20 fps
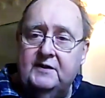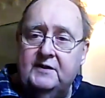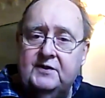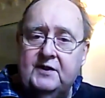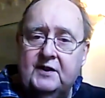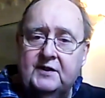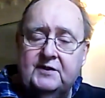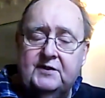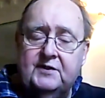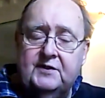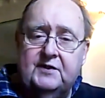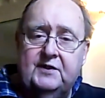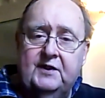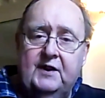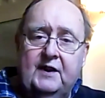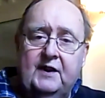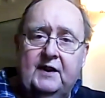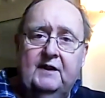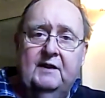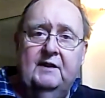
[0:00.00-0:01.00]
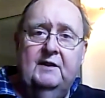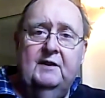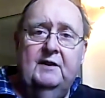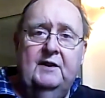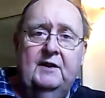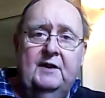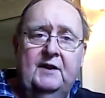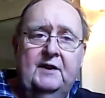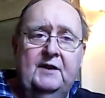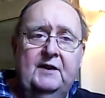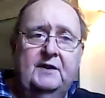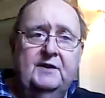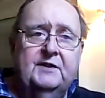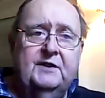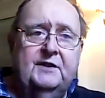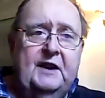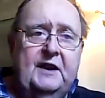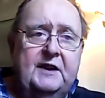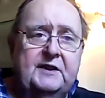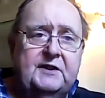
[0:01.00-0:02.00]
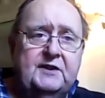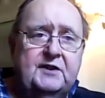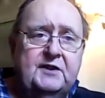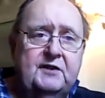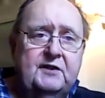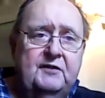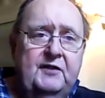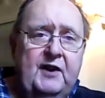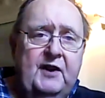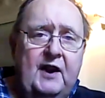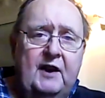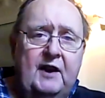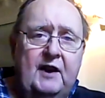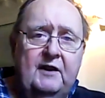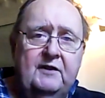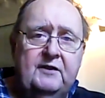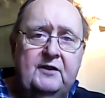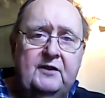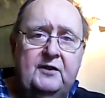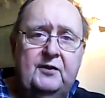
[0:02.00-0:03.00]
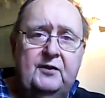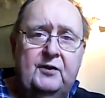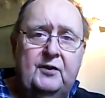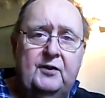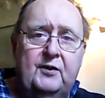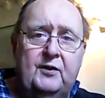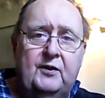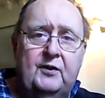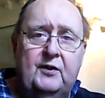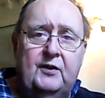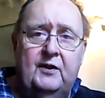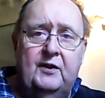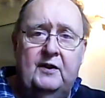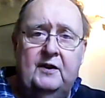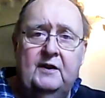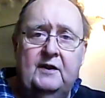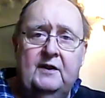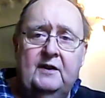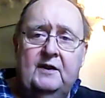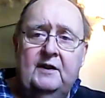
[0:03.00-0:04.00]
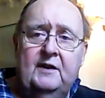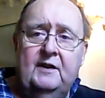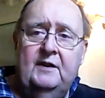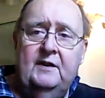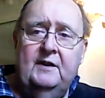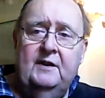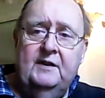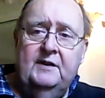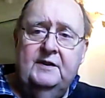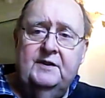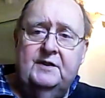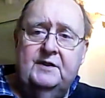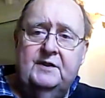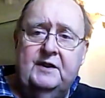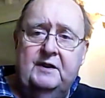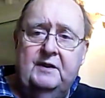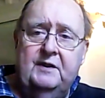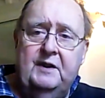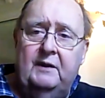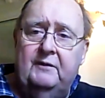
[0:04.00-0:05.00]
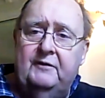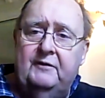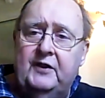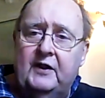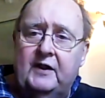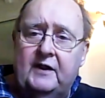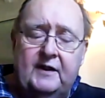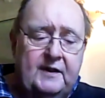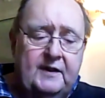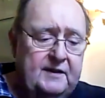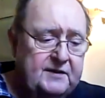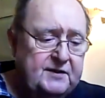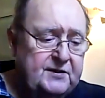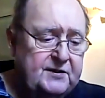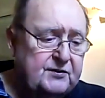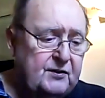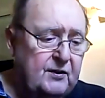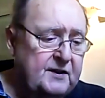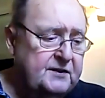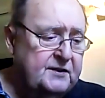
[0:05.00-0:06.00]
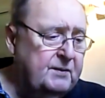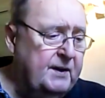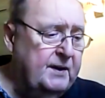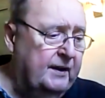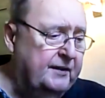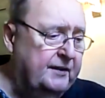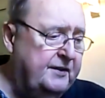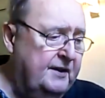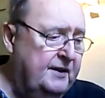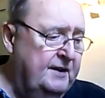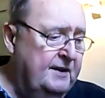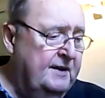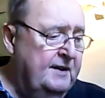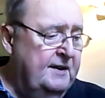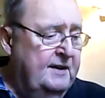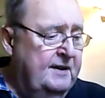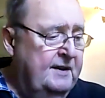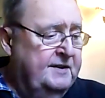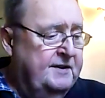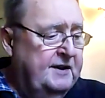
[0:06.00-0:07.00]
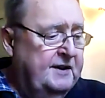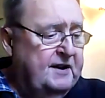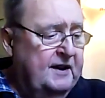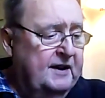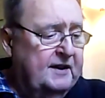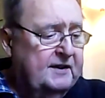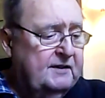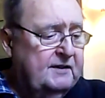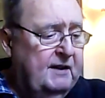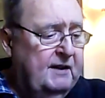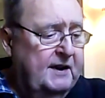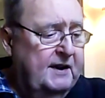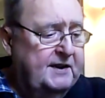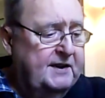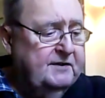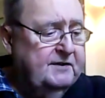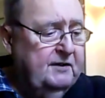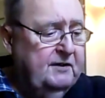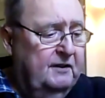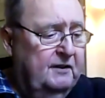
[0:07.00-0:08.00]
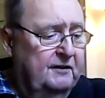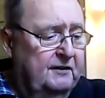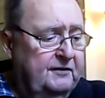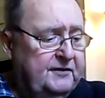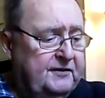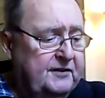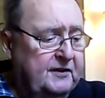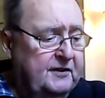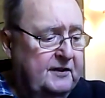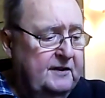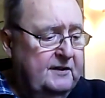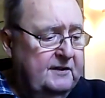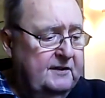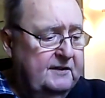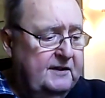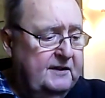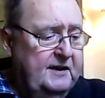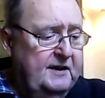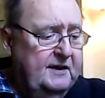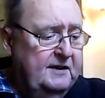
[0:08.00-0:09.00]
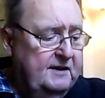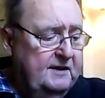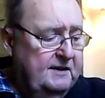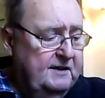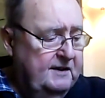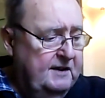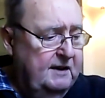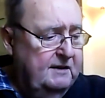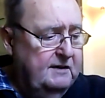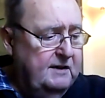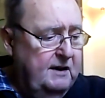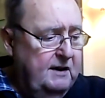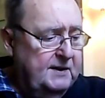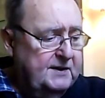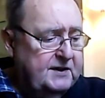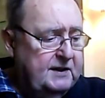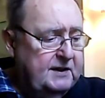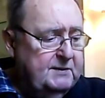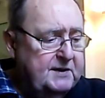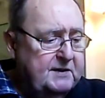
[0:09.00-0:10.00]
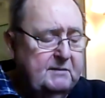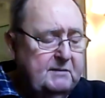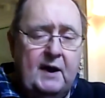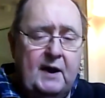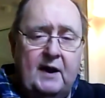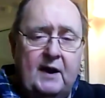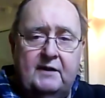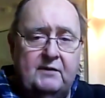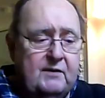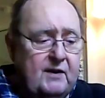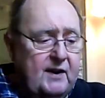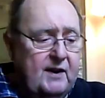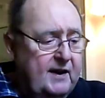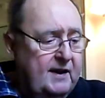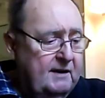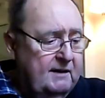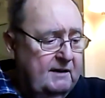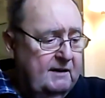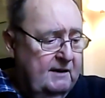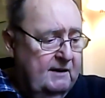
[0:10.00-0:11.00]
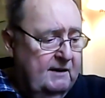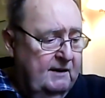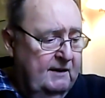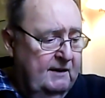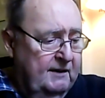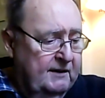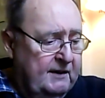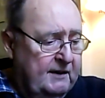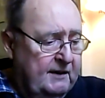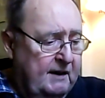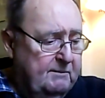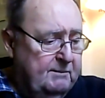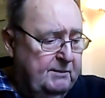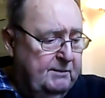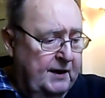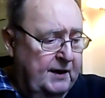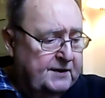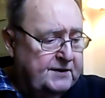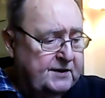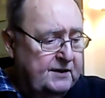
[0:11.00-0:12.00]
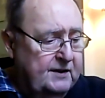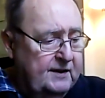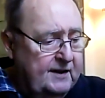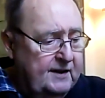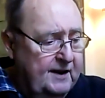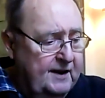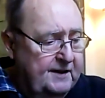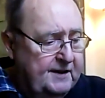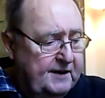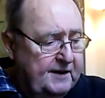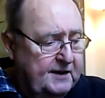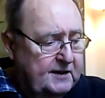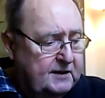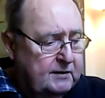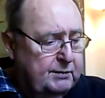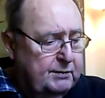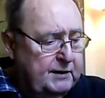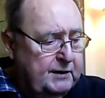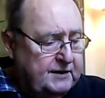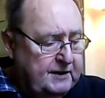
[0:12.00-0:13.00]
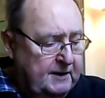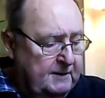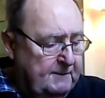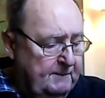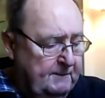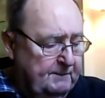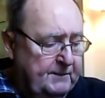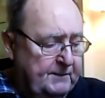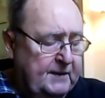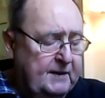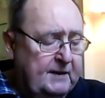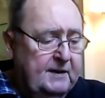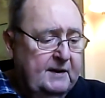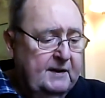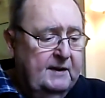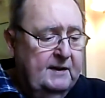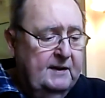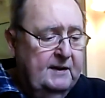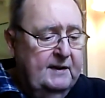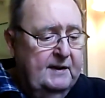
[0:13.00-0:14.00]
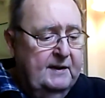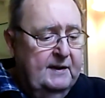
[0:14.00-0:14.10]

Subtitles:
It's just a case of how the law so helpfully destroys wealth. It does that quite often. No one seems to mind, really. But personally, I think it's a pity.